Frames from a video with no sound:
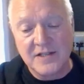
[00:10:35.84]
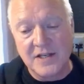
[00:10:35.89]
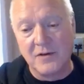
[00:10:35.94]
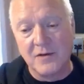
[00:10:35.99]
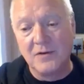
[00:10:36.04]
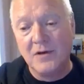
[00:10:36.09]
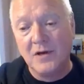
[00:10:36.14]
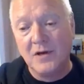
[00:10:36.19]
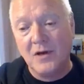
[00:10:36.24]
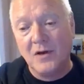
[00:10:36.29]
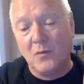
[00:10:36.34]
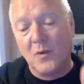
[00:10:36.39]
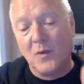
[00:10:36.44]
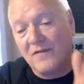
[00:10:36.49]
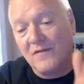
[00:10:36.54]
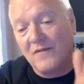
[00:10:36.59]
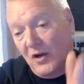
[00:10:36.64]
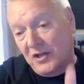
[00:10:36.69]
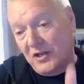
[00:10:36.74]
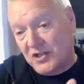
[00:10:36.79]
So
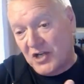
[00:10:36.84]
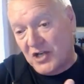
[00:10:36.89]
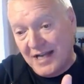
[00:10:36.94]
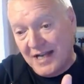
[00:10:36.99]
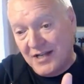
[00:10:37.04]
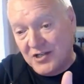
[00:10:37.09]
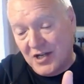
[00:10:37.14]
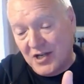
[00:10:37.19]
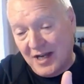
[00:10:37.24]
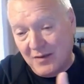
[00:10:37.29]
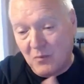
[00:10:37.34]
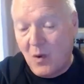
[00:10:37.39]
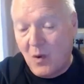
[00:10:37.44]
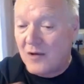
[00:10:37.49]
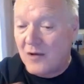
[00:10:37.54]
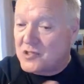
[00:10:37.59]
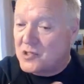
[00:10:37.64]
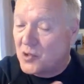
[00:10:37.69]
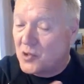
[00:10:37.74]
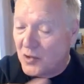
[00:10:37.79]
we've got to change
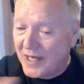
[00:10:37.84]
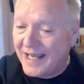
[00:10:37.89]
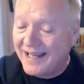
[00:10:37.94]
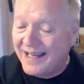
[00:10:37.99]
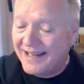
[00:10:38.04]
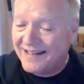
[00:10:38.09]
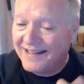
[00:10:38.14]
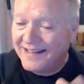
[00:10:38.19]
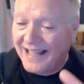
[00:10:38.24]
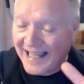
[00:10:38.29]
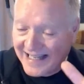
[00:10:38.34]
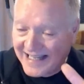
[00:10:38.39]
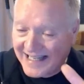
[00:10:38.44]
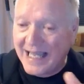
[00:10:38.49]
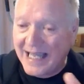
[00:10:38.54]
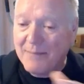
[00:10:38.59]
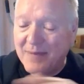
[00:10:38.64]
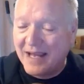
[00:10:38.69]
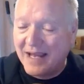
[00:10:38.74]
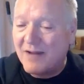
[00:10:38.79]
it whilst looking
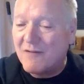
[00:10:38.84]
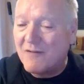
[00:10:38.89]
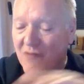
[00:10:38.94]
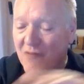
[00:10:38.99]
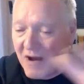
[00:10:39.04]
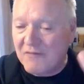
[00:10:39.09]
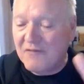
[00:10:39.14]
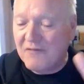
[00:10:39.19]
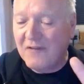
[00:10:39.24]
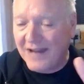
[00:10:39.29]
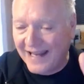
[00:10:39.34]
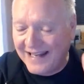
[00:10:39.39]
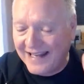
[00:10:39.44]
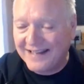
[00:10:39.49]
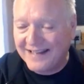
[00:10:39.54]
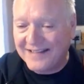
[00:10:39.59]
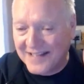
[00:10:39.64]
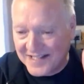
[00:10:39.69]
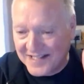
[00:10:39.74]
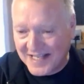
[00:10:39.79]
and keeping it
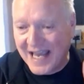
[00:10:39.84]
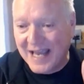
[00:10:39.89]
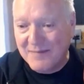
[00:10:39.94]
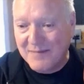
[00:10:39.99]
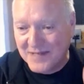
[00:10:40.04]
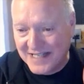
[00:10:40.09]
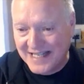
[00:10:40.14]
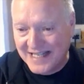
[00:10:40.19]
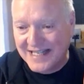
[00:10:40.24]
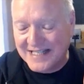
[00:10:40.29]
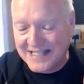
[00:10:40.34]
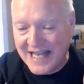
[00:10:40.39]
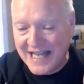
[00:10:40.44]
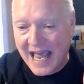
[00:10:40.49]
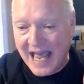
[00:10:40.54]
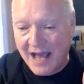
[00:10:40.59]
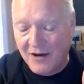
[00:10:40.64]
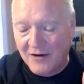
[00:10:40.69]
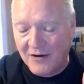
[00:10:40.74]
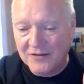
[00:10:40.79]
roughly the same as it is
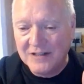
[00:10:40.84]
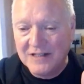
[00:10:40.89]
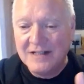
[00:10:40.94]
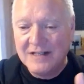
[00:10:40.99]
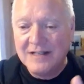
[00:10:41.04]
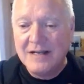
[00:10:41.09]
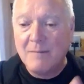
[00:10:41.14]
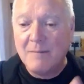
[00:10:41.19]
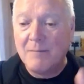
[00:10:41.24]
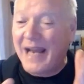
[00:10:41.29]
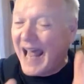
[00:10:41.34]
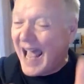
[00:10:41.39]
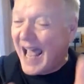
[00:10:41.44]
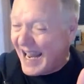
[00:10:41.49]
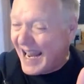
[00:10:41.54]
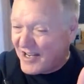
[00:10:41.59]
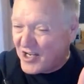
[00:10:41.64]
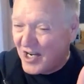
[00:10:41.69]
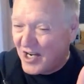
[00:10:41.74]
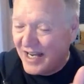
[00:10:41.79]
now. But
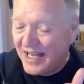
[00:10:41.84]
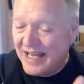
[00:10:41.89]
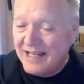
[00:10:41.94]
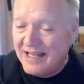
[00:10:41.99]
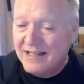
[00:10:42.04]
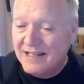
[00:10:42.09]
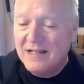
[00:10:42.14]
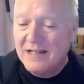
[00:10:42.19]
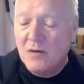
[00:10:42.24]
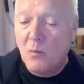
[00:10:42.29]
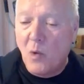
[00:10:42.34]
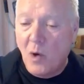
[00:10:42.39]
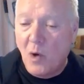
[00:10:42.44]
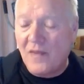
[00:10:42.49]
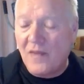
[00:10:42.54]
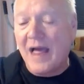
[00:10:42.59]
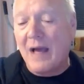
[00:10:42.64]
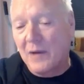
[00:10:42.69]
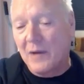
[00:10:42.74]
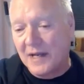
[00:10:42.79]
actually,
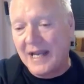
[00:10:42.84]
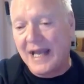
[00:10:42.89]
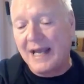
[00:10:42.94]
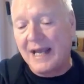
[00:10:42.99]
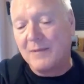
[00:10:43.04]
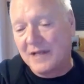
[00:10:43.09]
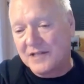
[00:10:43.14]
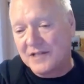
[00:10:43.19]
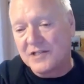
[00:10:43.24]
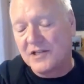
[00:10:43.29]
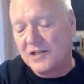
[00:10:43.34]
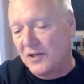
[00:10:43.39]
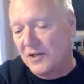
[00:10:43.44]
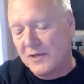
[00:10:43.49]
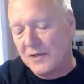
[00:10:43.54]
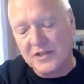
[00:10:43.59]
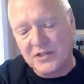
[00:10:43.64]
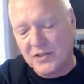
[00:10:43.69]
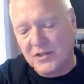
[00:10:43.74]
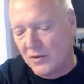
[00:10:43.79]
what that will enable us to
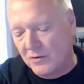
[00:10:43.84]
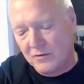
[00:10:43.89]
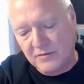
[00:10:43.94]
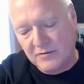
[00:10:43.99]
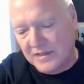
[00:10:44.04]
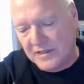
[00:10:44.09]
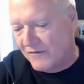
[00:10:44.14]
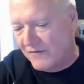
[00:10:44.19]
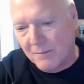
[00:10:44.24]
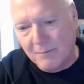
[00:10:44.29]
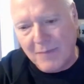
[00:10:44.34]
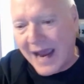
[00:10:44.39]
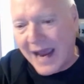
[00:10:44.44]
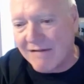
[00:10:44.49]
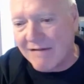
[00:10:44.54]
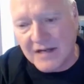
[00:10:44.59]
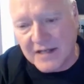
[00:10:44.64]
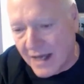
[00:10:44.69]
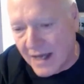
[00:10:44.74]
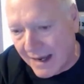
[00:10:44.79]
do is do different
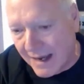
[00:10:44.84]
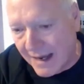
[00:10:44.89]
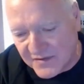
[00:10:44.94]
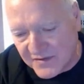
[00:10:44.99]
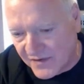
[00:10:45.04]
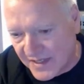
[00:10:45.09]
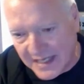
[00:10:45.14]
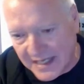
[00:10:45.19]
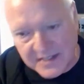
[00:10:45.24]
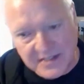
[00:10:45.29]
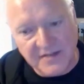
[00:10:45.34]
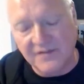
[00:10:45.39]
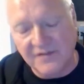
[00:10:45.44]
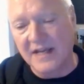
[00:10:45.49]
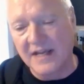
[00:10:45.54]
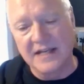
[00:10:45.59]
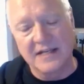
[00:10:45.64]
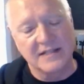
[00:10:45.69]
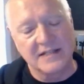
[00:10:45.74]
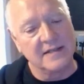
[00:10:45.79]
paradigms for the
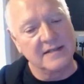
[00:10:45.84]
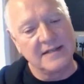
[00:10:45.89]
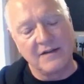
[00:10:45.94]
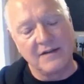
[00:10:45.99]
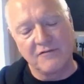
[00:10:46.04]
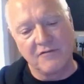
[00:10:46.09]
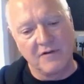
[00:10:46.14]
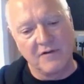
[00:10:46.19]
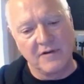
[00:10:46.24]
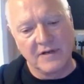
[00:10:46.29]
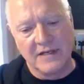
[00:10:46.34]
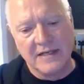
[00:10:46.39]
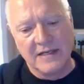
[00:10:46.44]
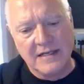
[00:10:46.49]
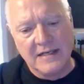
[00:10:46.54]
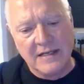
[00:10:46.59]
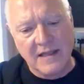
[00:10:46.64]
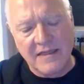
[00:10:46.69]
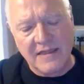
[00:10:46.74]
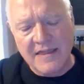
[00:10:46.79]
interface and different
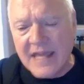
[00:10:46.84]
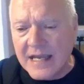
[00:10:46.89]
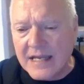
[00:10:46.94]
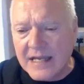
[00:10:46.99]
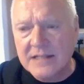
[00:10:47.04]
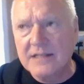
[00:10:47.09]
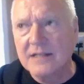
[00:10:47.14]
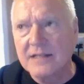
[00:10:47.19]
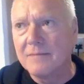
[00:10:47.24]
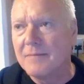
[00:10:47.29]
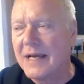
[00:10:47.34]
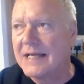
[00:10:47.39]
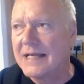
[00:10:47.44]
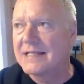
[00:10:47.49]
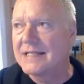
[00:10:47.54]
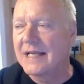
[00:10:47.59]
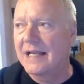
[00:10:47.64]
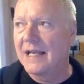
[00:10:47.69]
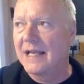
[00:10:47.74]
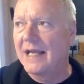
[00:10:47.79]
things that
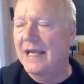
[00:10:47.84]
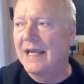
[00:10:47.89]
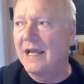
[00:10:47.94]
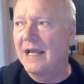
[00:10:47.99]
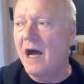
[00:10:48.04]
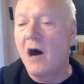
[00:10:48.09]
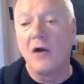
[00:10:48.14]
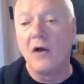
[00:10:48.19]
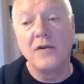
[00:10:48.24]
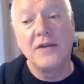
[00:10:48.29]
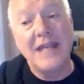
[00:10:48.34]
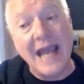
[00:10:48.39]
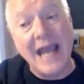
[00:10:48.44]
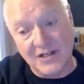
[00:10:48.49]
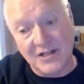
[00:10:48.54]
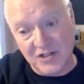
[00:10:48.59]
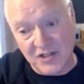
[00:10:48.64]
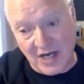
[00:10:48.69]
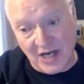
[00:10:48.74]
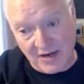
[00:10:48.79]
basically are
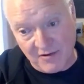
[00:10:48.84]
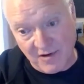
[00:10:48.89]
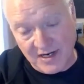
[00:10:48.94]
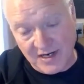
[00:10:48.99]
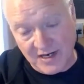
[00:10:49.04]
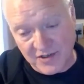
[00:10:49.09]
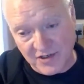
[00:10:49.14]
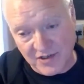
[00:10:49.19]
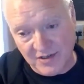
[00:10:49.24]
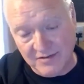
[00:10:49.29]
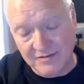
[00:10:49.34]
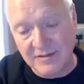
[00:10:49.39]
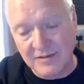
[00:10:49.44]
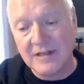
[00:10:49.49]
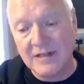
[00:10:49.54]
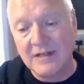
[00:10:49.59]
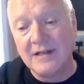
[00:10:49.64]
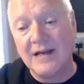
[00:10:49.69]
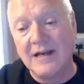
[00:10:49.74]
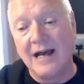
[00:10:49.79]
next
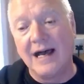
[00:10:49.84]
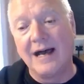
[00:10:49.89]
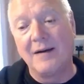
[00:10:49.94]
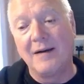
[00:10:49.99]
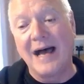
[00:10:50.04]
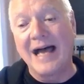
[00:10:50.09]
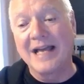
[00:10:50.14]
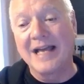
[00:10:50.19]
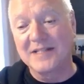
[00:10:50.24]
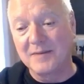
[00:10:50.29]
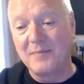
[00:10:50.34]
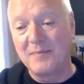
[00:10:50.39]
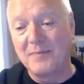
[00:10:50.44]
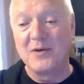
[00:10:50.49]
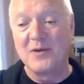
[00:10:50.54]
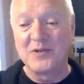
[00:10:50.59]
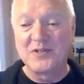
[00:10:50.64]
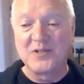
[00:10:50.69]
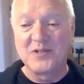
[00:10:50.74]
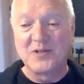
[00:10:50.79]
generation, as
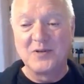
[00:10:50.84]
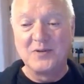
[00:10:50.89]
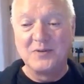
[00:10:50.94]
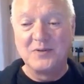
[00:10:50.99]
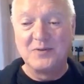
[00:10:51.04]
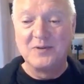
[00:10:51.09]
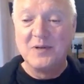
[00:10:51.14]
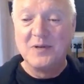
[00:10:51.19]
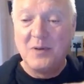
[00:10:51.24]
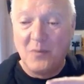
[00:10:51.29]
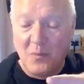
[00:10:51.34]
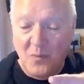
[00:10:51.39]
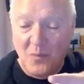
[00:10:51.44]
opposed to